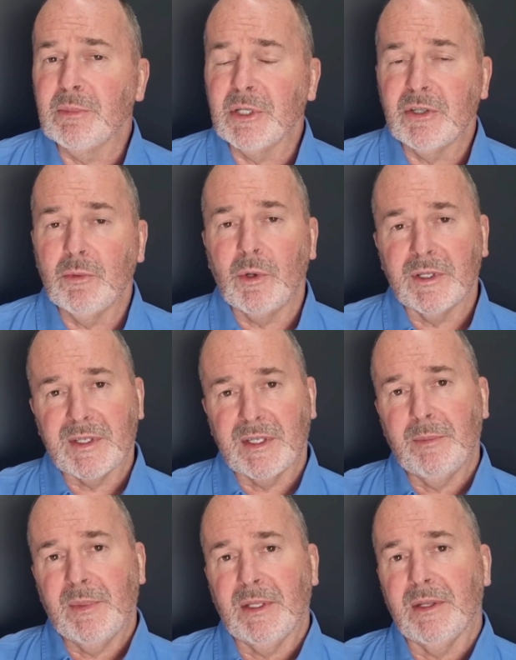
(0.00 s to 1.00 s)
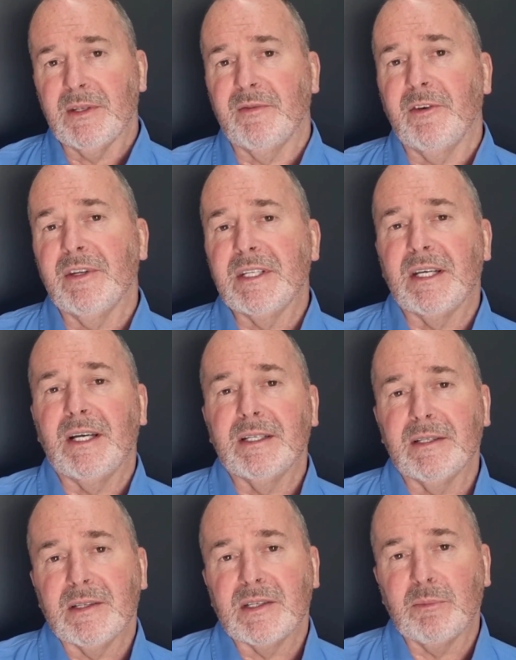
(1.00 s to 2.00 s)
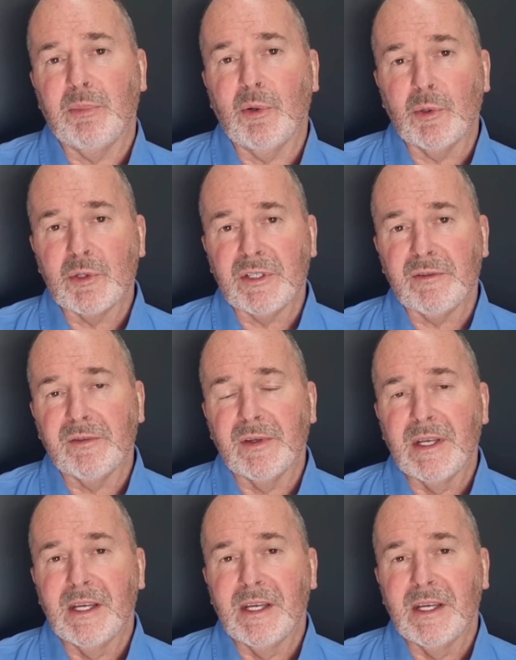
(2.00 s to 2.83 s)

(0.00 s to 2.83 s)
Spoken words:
but you want something that's very tight and supportive.